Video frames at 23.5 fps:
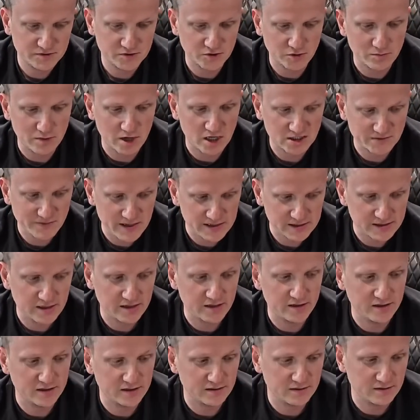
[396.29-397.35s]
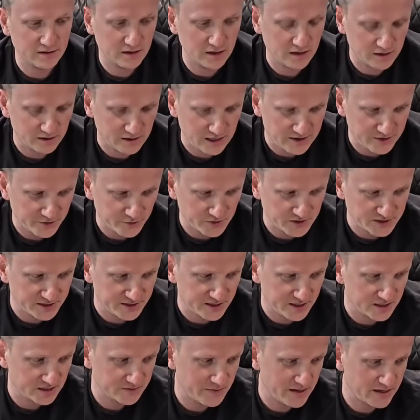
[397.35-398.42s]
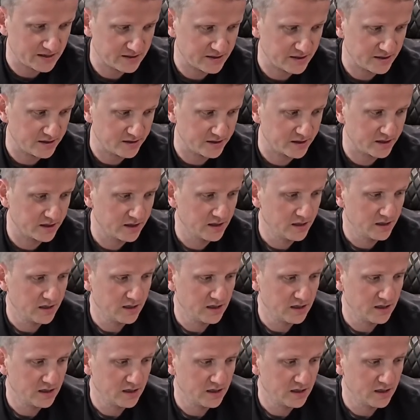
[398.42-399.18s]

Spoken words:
So March magnetic, N3ZN's magnetic.